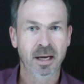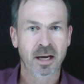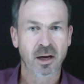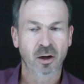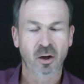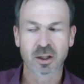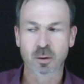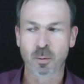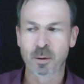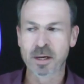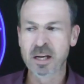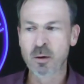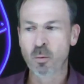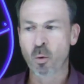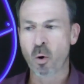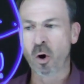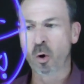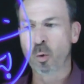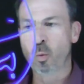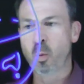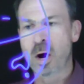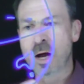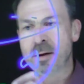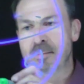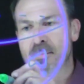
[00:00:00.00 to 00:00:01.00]
Because when you
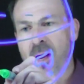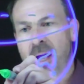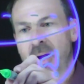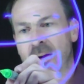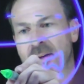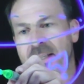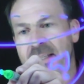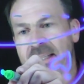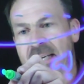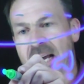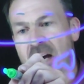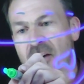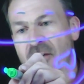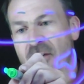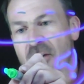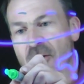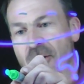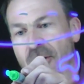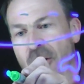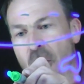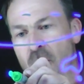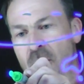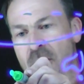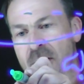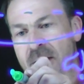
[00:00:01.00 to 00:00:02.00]
walk 1 mile south,
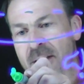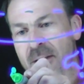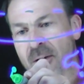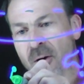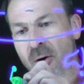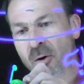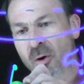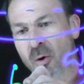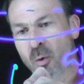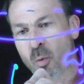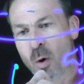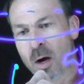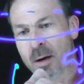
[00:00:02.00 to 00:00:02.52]
you'll go to your circle